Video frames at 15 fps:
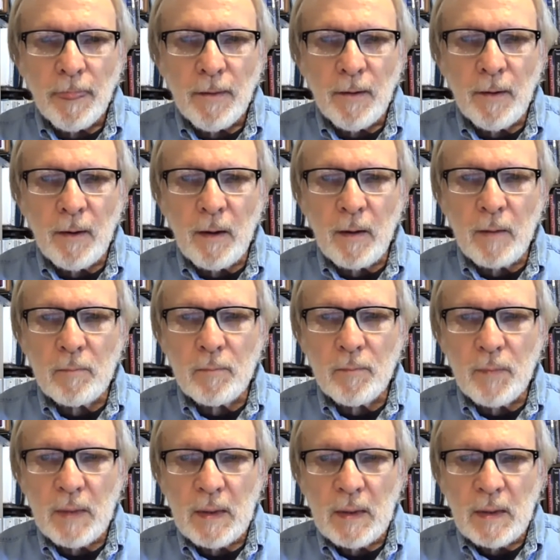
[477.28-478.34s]
Um,
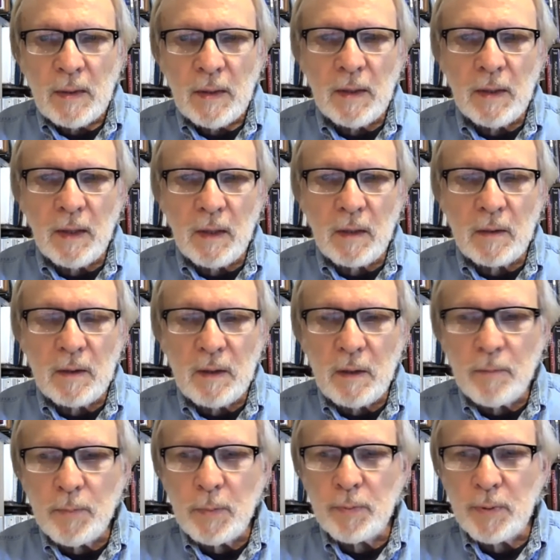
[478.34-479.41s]
he had a
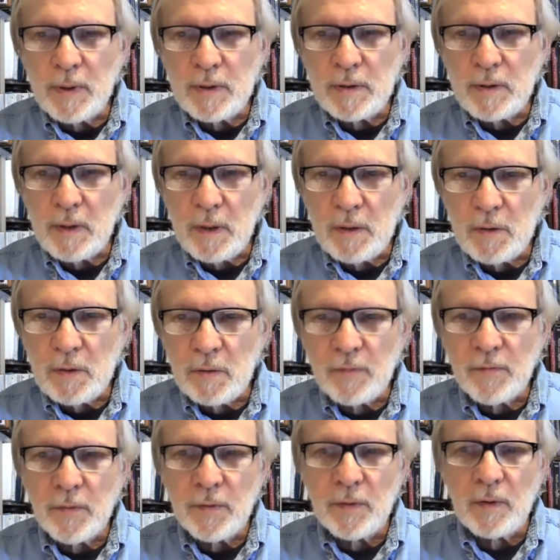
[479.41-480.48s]
deep appreciation for